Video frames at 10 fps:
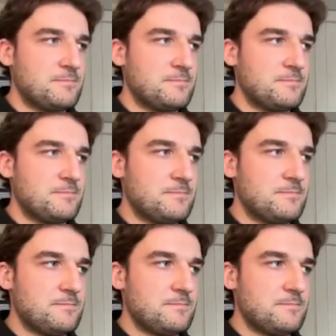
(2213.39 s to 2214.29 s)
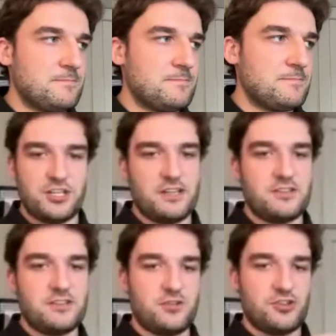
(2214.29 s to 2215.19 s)
add the Gorgias
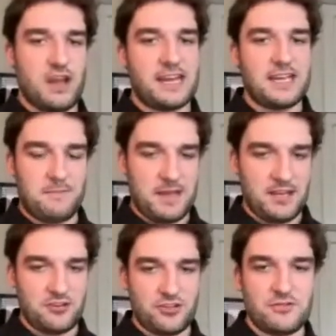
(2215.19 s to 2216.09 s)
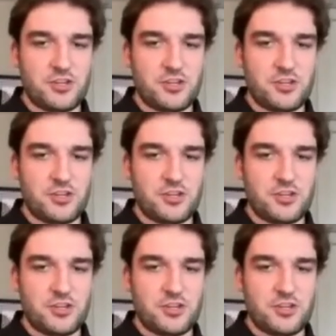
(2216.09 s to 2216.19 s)
widget to your tracking page.